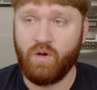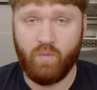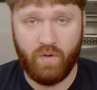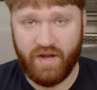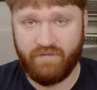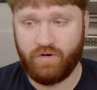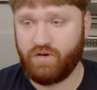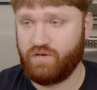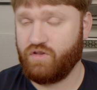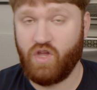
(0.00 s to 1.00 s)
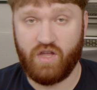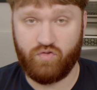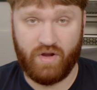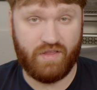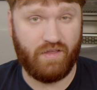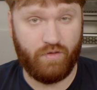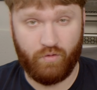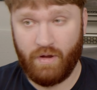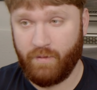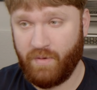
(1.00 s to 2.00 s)
whatever, not directly
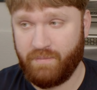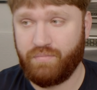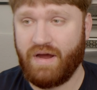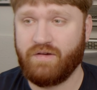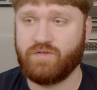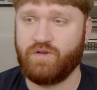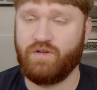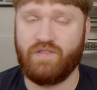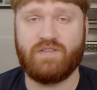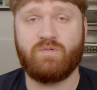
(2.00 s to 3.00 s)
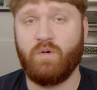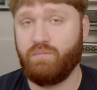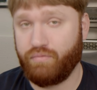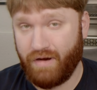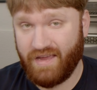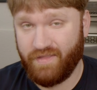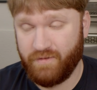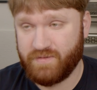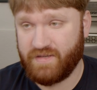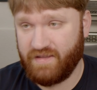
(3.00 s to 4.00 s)
through a web browser, this will break
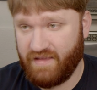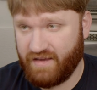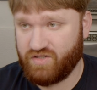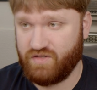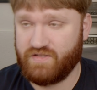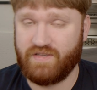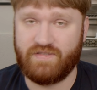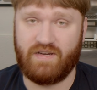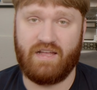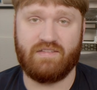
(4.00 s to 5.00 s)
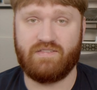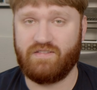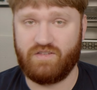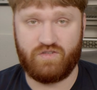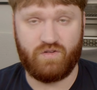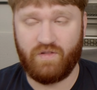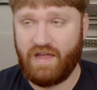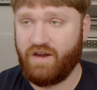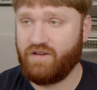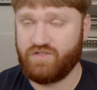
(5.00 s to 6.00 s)
those connections because it adds additional
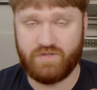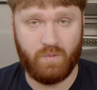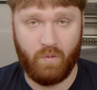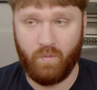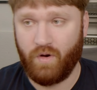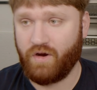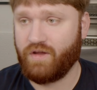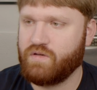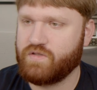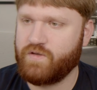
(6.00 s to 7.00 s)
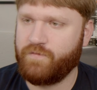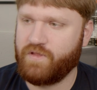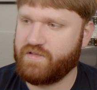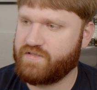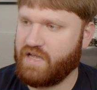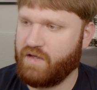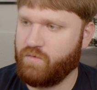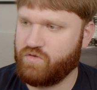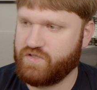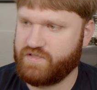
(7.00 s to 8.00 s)
layer. It just won't work. So for this, I
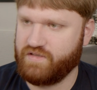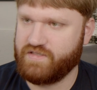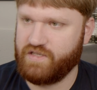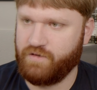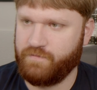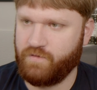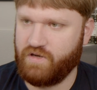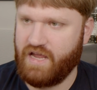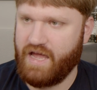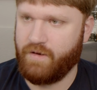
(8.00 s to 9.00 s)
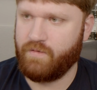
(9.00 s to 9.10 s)
will just continue for now.